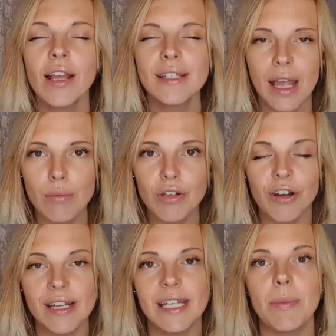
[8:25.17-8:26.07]
Sounds
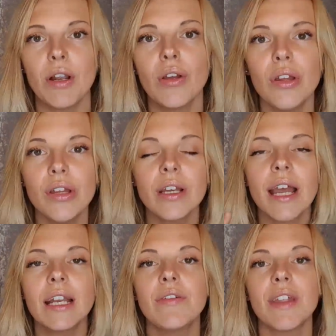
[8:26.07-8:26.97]
crazy, but her
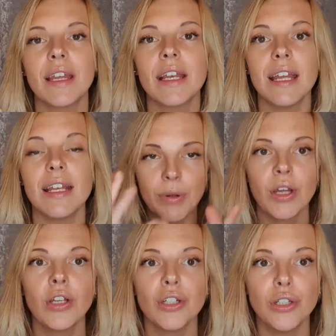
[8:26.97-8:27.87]
kind of thinking is
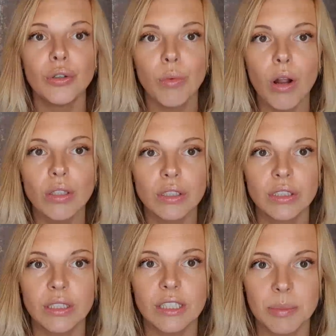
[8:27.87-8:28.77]
you
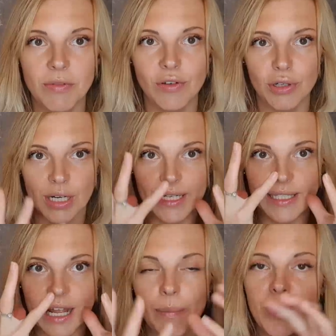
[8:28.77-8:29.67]
want to be
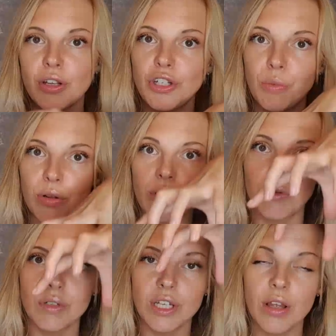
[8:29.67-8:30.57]
visualizing that because you want
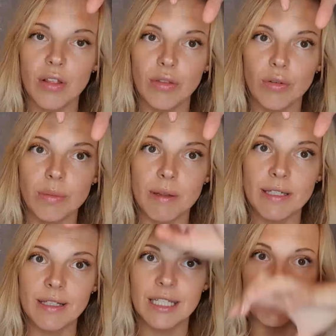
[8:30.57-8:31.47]
those
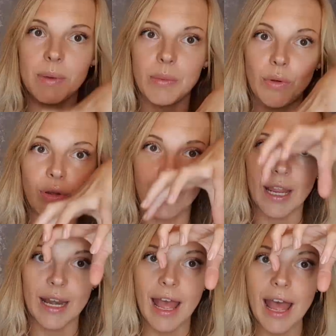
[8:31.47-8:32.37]
muscles to be
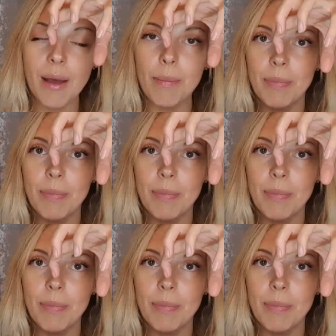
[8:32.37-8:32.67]
working up